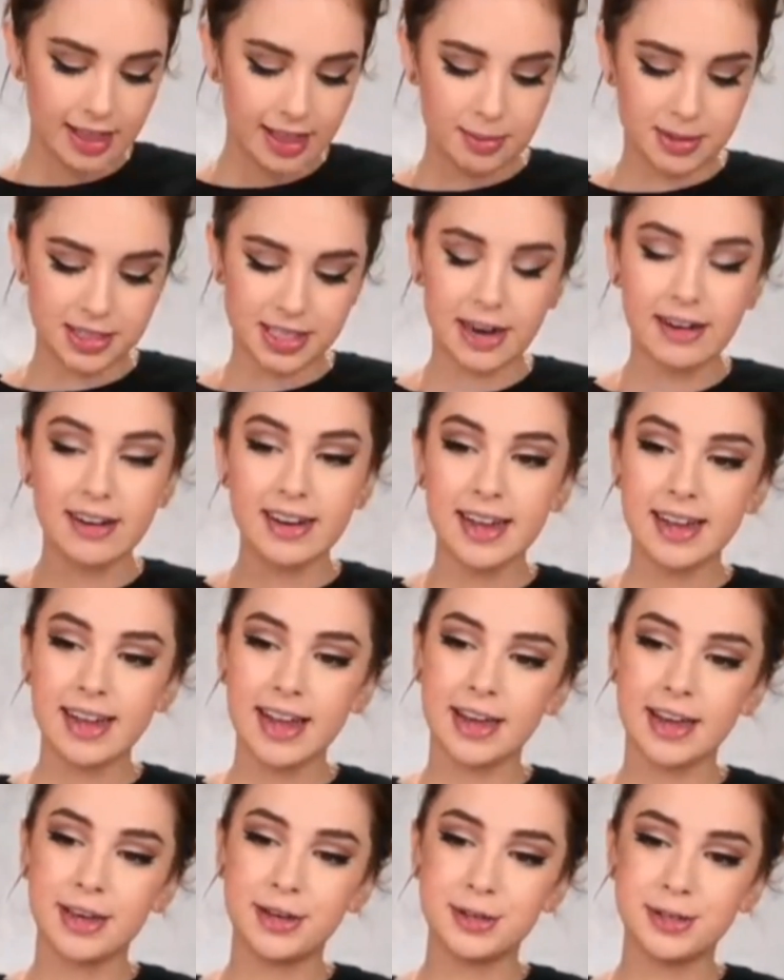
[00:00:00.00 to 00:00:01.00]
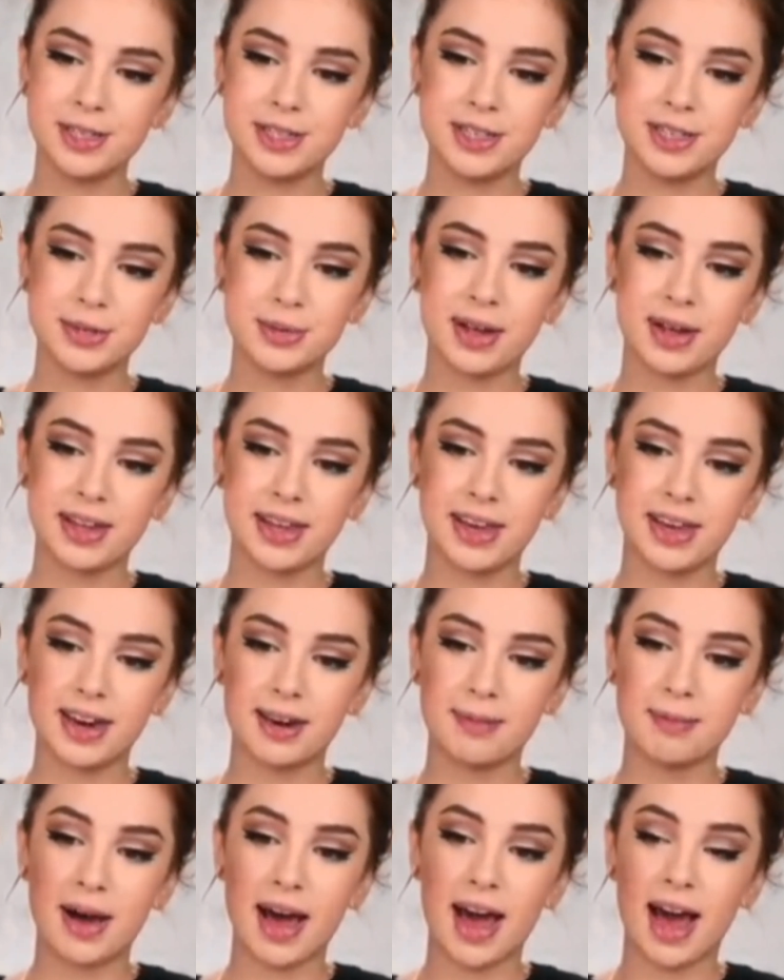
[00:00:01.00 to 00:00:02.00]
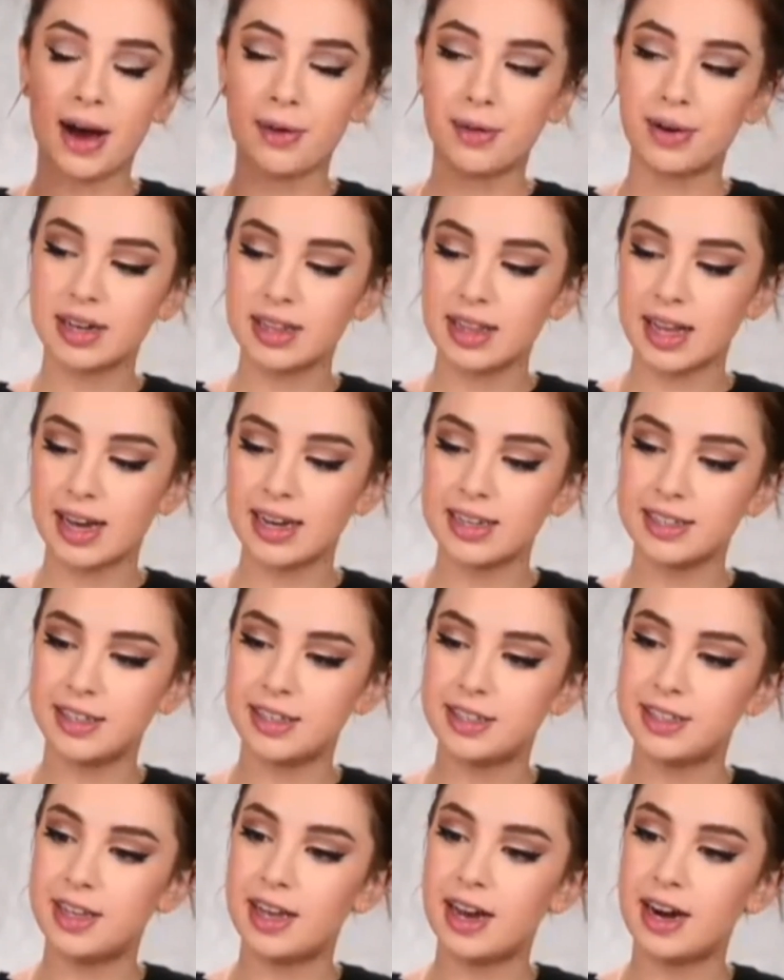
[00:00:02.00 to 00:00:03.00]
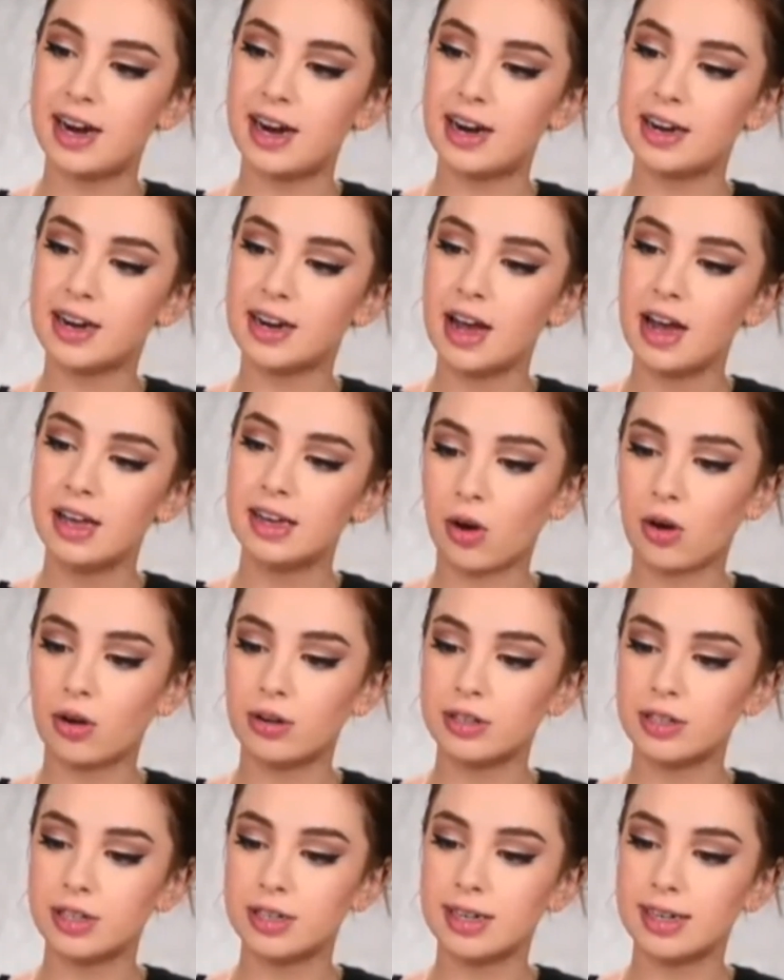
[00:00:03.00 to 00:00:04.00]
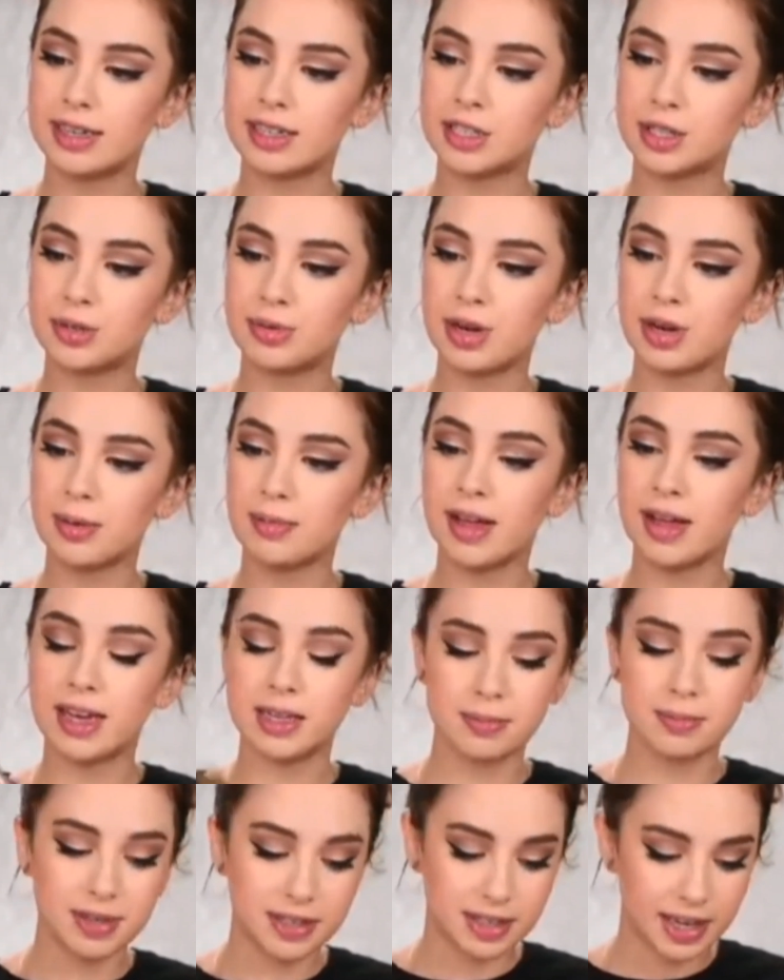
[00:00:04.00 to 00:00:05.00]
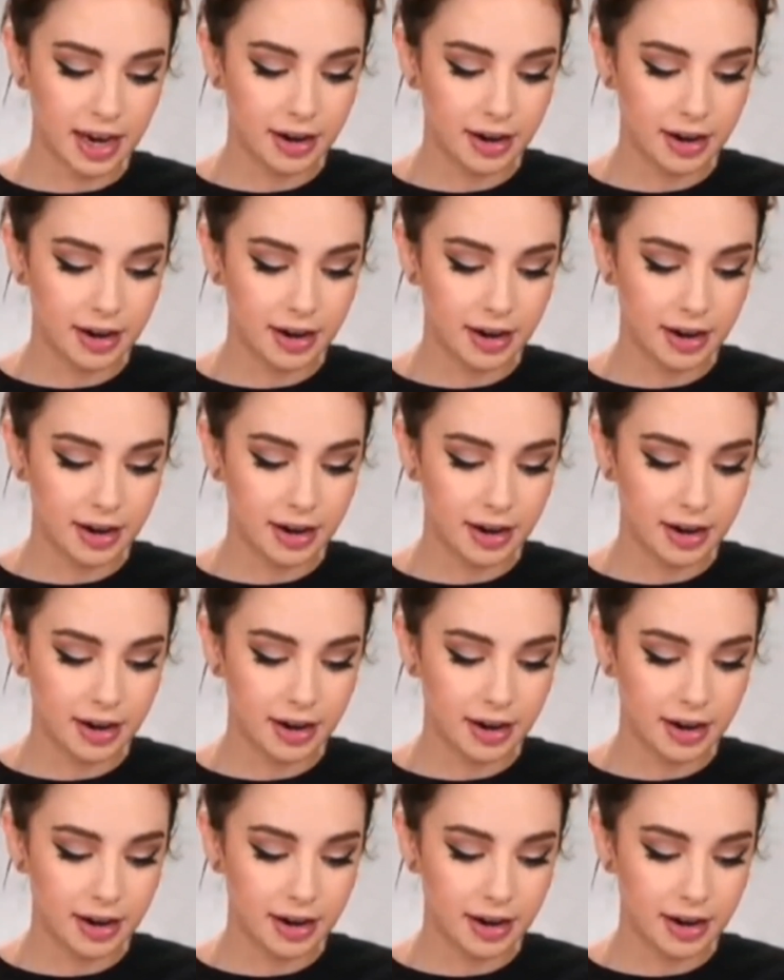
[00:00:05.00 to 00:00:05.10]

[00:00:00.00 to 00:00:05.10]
The mascara that I use is this one here by Hourglass. It's their Caution Extreme Lash